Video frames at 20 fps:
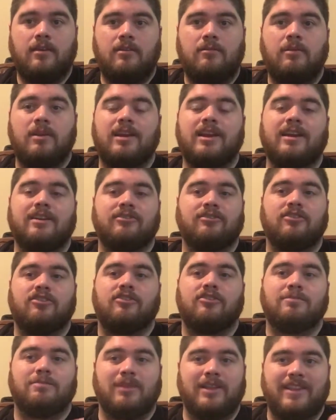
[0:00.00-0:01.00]
we can actually
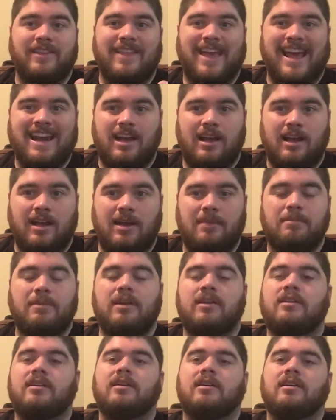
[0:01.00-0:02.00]
split that up
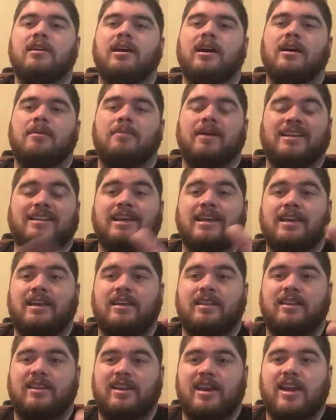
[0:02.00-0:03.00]
by
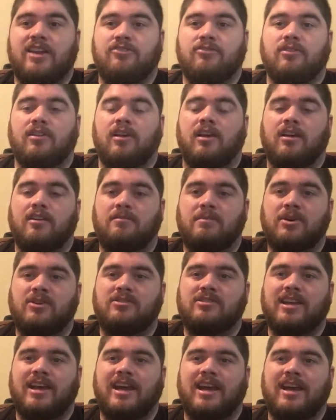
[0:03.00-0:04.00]
taking the natural log of both
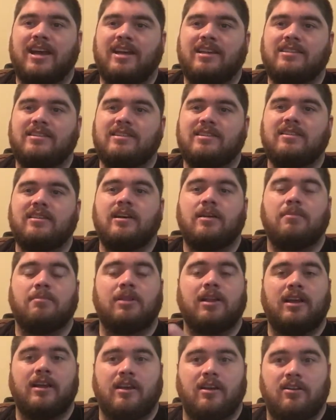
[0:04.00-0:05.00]
sides,
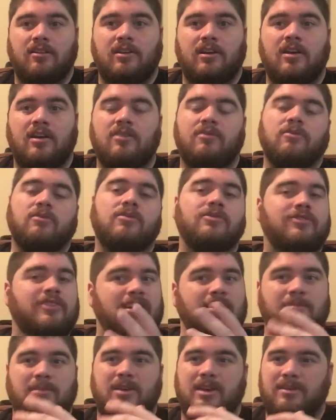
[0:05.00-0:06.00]
applying our log rules,
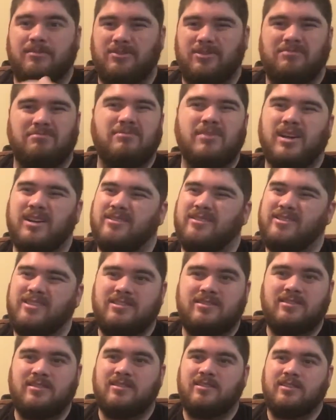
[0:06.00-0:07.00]
and it becomes much
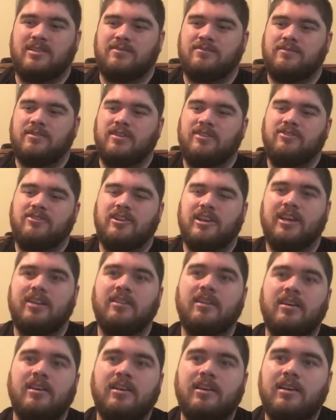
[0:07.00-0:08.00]
easier to differentiate.
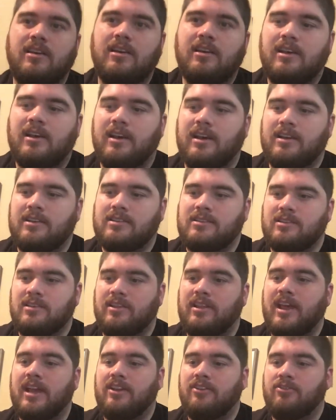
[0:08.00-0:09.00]
So
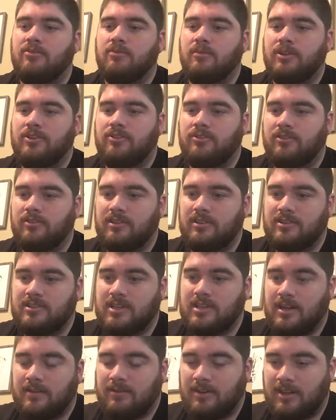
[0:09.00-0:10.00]
that is what you'll
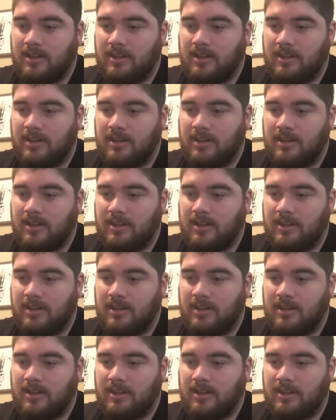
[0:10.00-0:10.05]
discover